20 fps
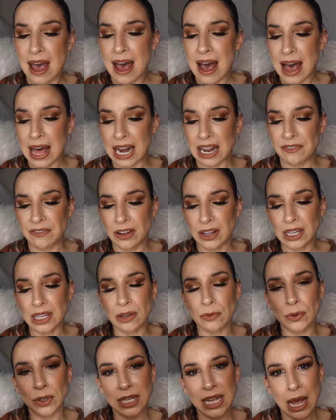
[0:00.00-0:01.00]
And I felt like it
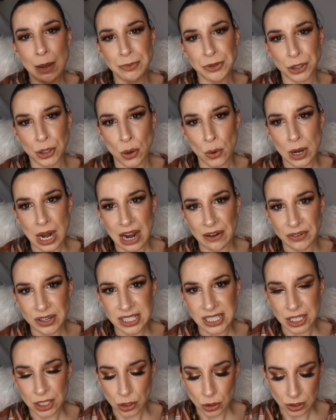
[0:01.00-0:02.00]
really helped to coat every
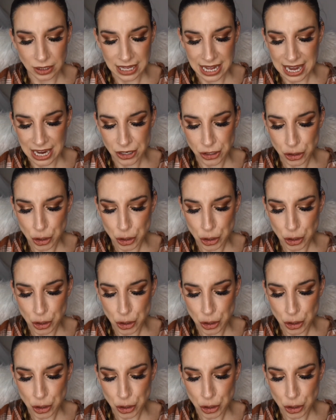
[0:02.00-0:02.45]
single lash.